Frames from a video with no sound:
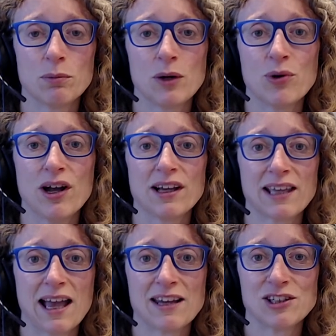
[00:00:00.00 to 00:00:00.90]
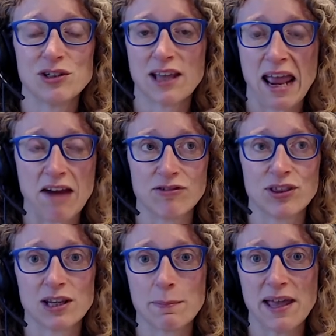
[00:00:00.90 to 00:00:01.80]
my work and you get
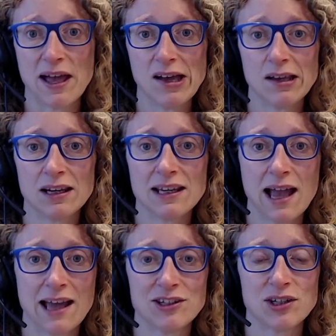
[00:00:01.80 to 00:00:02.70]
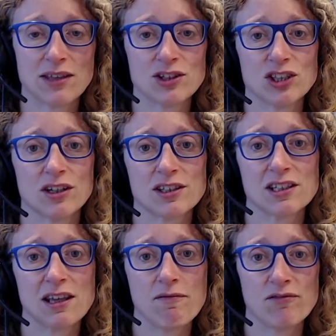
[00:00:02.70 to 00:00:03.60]
everything a bit early and you get the chance
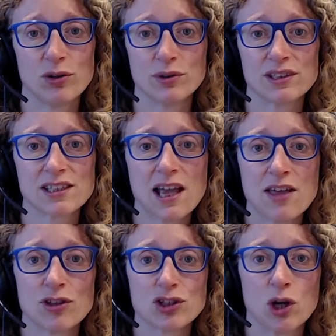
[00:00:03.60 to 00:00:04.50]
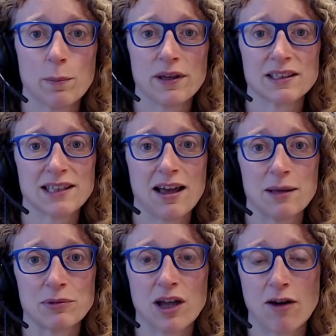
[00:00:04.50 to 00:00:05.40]
to influence the topics that
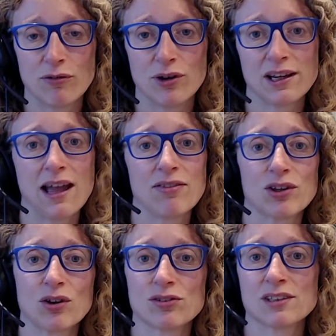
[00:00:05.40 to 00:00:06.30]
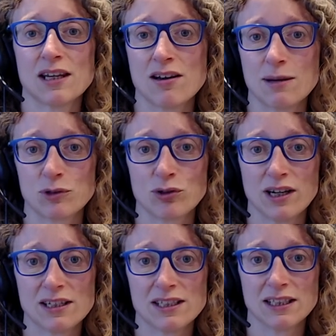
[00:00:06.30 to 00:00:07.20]
I'm covering and the content I'm
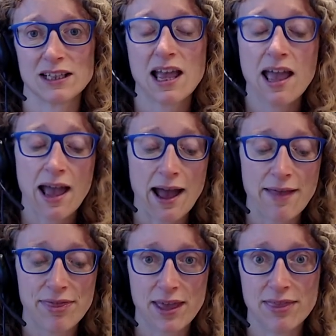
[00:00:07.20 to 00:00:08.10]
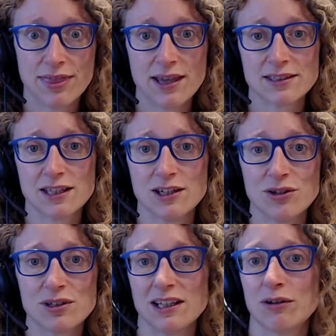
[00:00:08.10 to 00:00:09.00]
creating. And then there's the
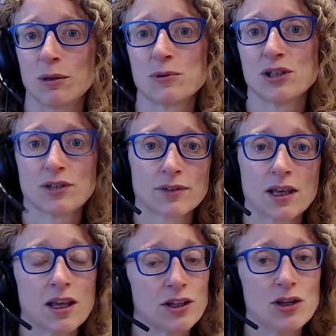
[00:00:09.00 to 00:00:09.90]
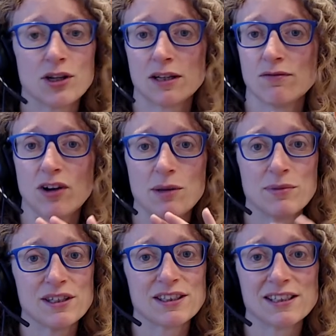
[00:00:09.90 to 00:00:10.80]
nuclear option. You could invite
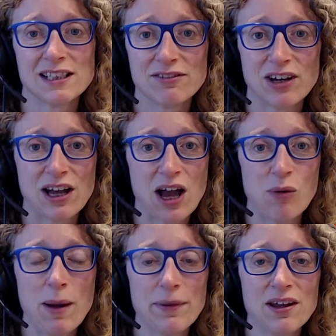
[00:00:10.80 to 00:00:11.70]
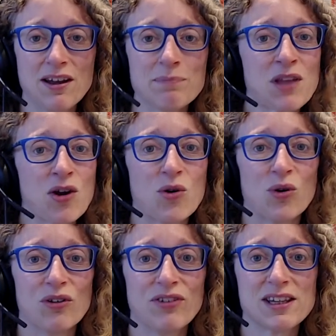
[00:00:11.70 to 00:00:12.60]
me to deliver a webinar
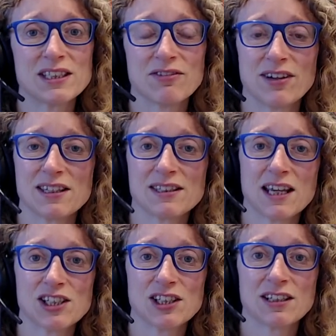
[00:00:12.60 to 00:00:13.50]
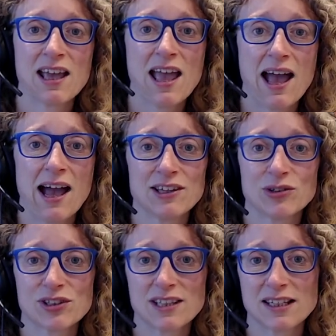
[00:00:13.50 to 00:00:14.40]
or a face to face session at
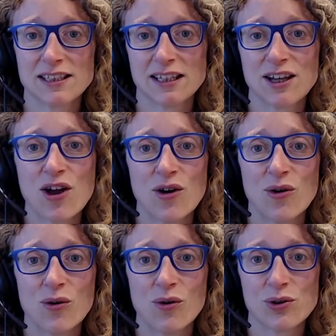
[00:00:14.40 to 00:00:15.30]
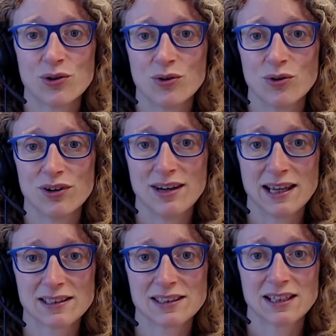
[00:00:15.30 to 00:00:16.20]
your setting or your
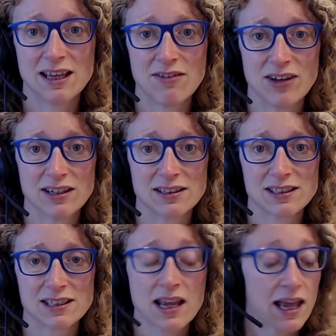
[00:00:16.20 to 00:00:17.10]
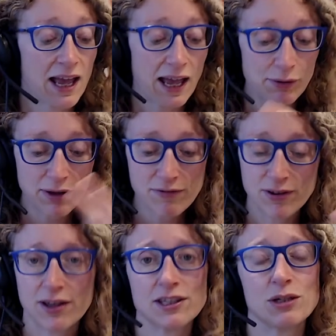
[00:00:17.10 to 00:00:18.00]
next event.
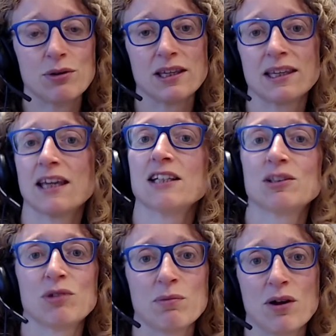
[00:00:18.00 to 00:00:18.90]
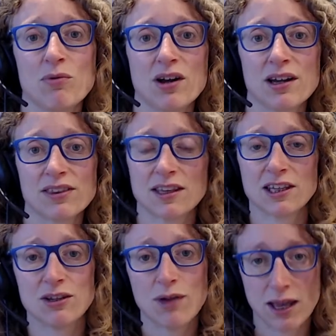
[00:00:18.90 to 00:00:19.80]
However, you engage with my work,
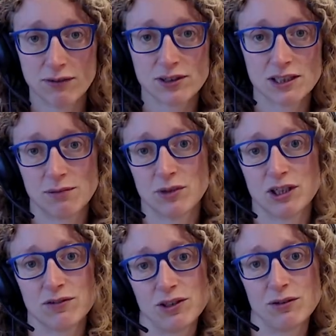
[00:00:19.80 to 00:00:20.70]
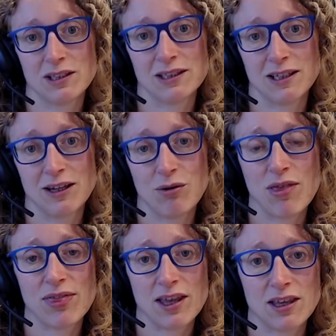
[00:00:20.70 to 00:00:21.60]
thank you ever so much for doing so.
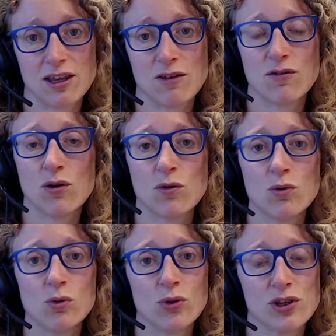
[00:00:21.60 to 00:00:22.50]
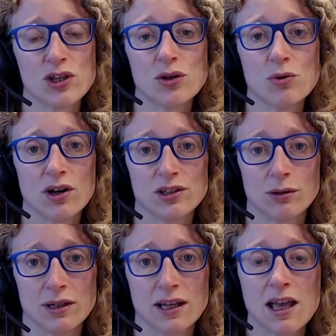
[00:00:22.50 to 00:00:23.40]
And thank you for all that you are
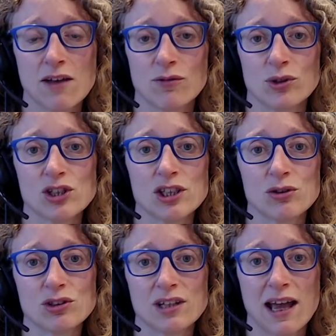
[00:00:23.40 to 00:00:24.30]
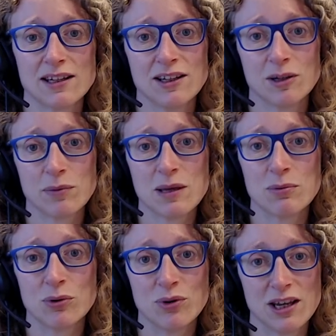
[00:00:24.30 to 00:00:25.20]
doing for the children and young
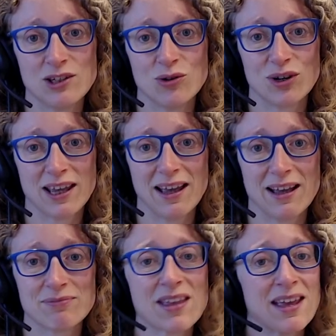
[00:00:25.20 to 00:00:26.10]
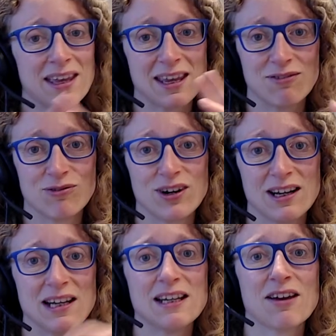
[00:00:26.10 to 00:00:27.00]
people in your care. It
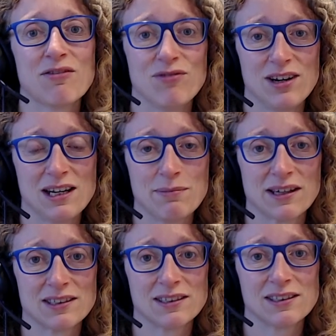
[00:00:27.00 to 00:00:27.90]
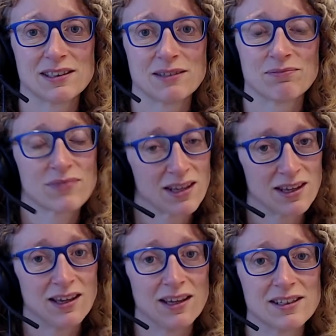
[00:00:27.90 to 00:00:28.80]
really, really matters.
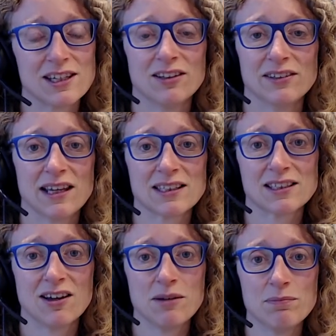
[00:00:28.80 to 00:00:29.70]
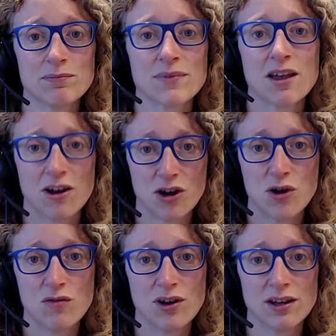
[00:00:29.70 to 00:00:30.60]
Until next time,
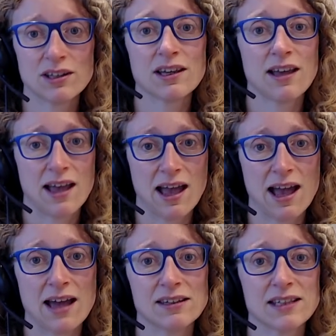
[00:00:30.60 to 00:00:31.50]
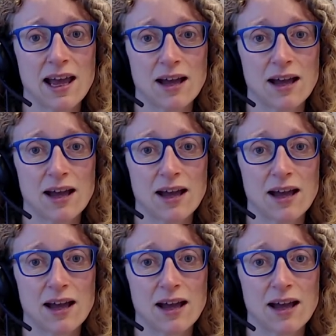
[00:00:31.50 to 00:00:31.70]
over and